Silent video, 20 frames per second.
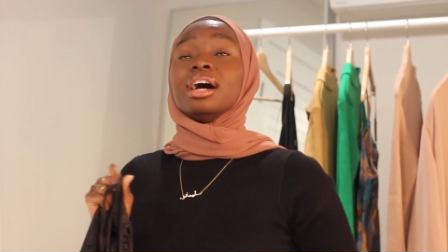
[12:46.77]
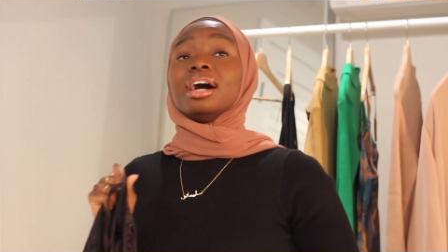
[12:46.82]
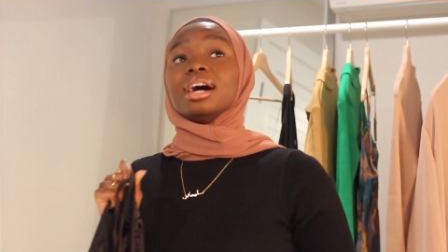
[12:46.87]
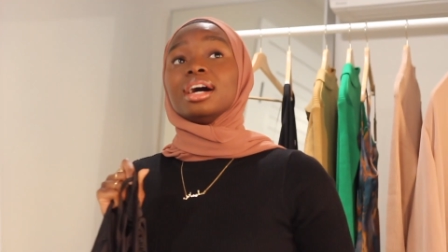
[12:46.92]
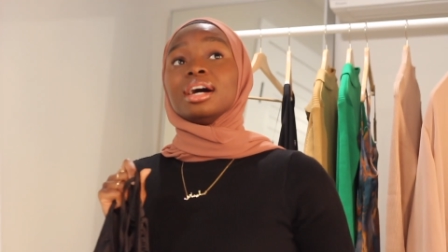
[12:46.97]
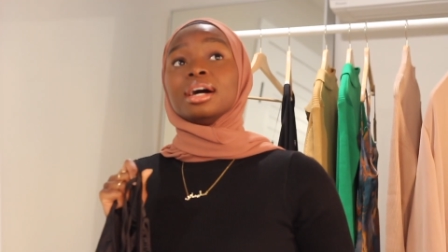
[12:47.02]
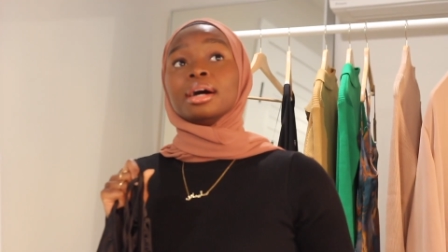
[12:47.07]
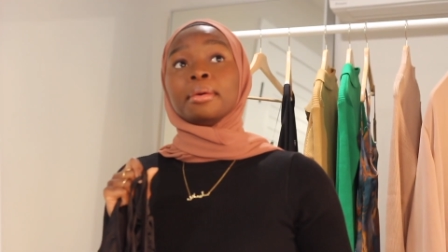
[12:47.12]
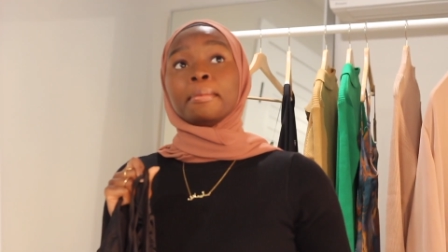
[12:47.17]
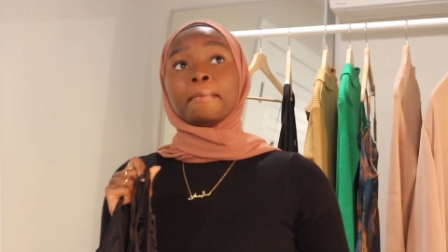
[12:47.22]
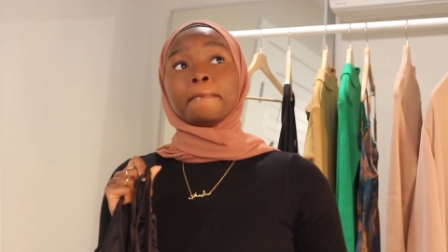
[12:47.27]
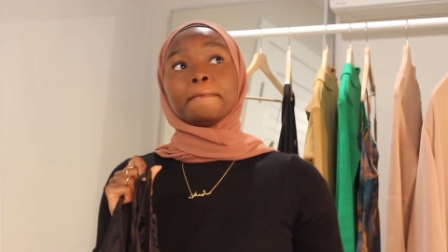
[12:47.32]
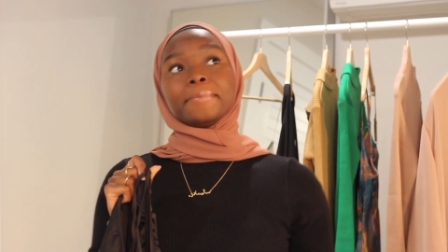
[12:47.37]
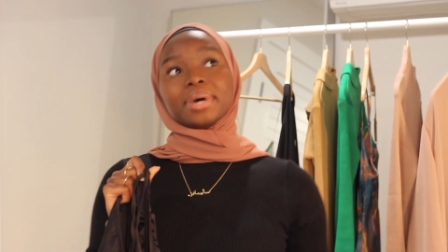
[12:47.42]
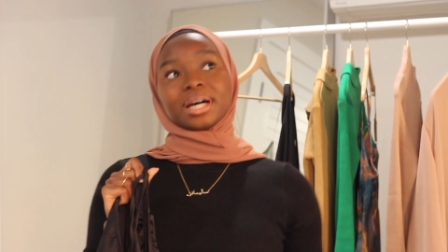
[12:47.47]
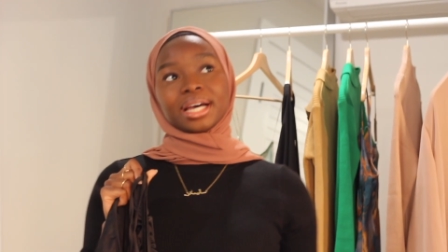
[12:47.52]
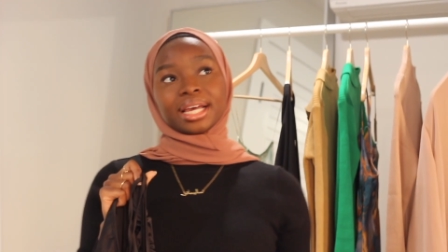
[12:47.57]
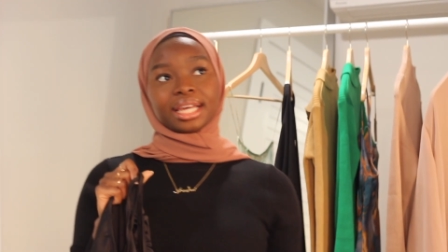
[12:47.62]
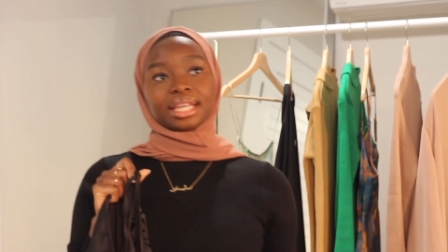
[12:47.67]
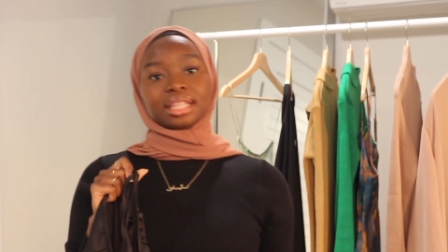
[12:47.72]
Um,
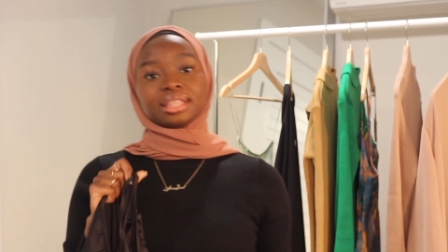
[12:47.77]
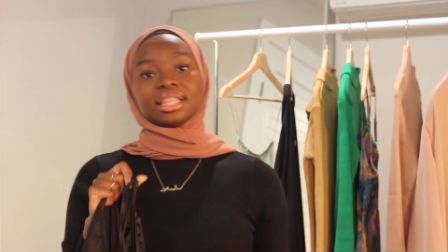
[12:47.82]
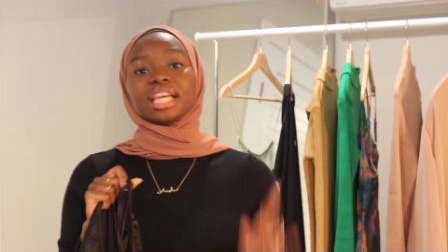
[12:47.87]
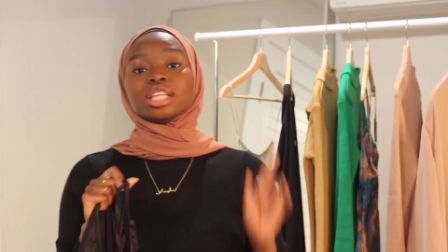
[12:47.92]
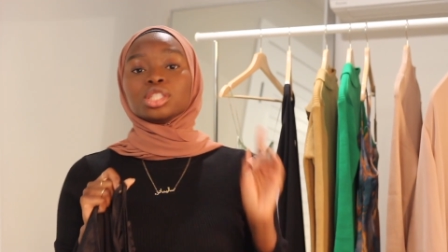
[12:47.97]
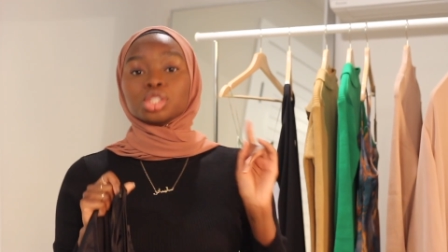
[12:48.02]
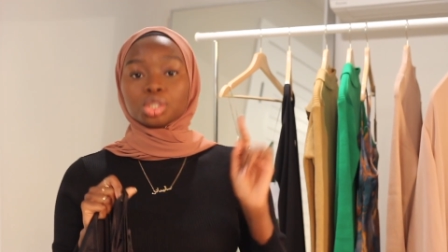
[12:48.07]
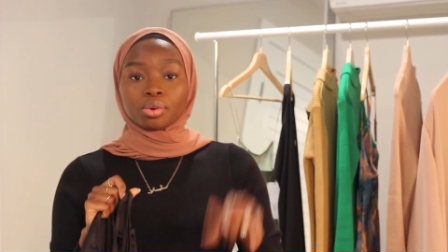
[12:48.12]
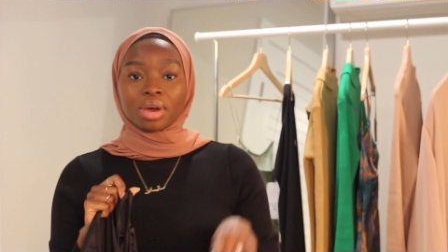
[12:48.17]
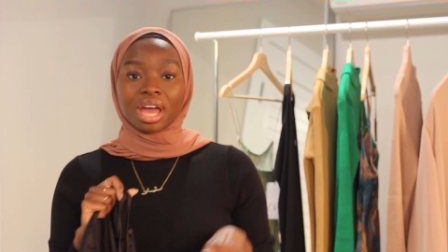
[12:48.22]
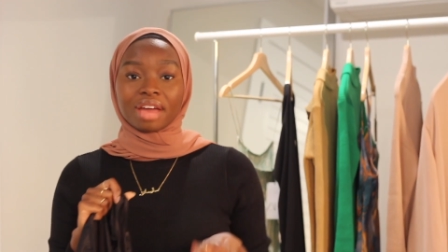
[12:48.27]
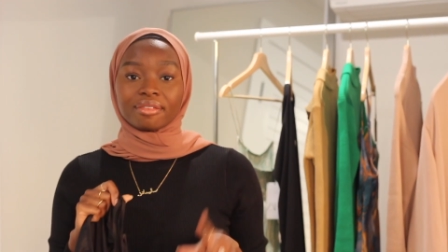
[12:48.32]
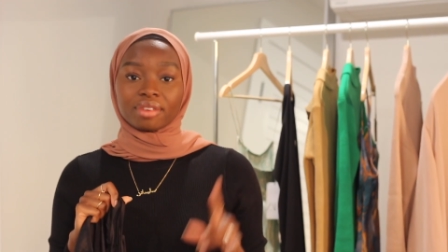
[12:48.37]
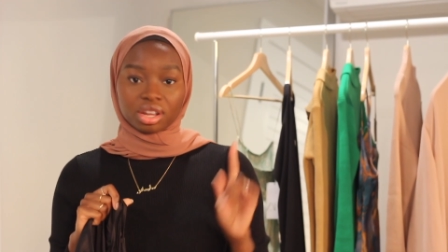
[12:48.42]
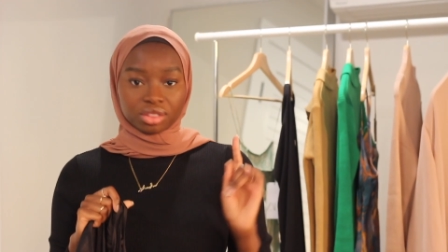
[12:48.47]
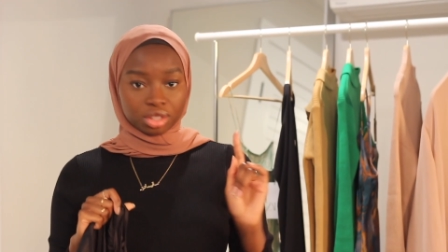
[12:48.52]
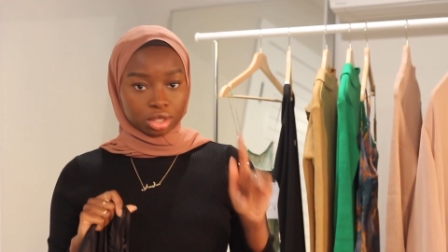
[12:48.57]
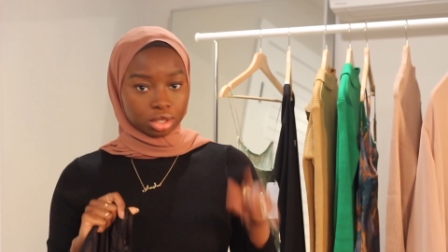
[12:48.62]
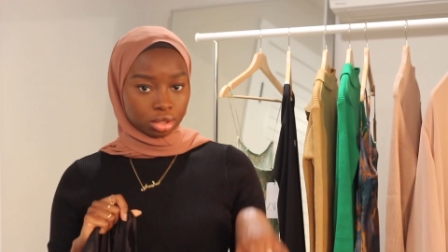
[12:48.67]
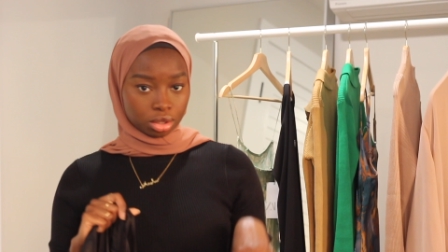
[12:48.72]
but they do have
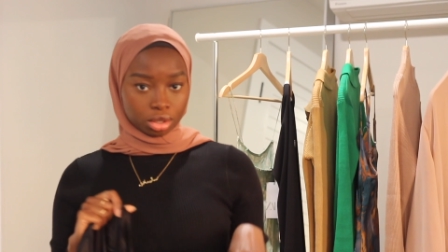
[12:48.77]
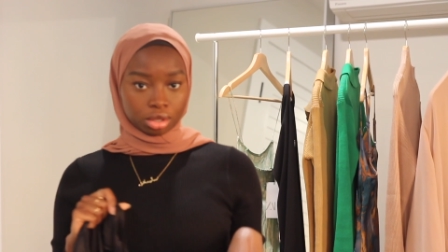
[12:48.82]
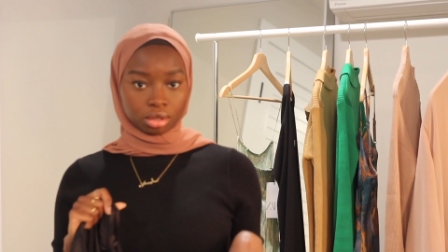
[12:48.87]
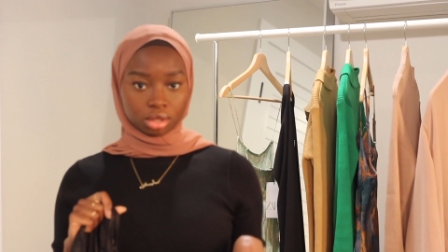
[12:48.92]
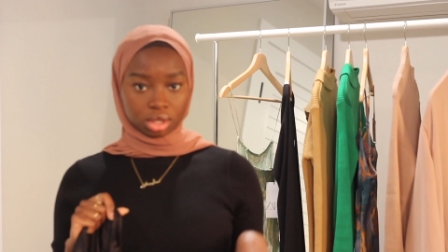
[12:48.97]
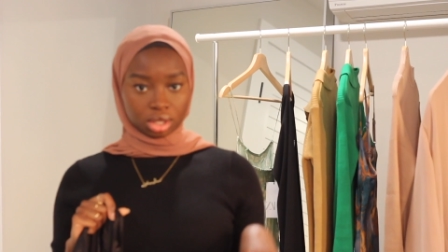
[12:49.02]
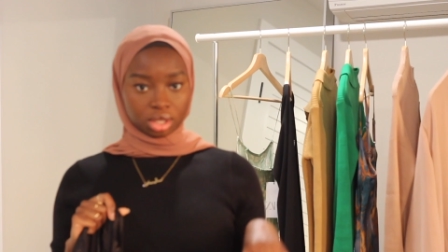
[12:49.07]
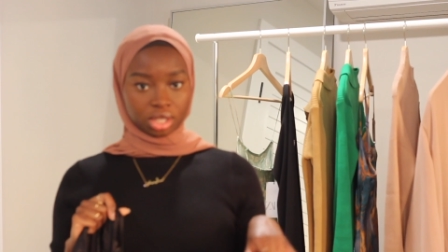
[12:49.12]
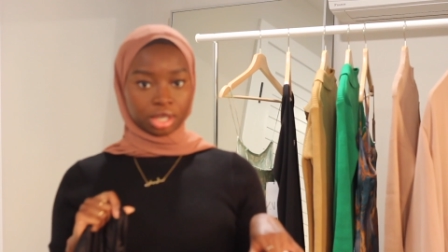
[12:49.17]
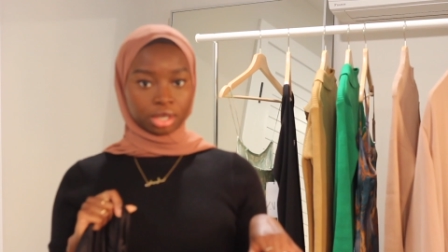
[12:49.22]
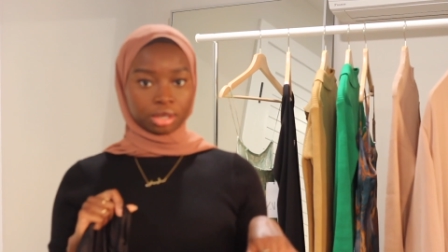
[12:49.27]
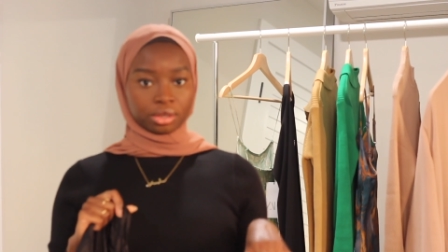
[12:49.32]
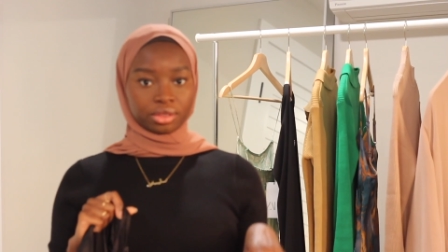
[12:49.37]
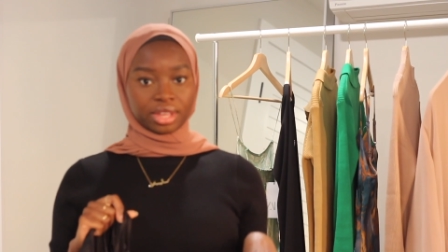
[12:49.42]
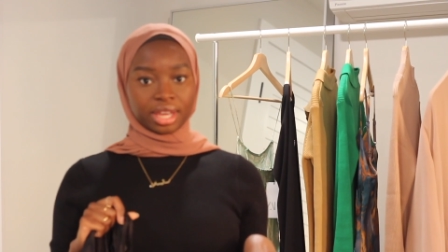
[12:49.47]
other skirts there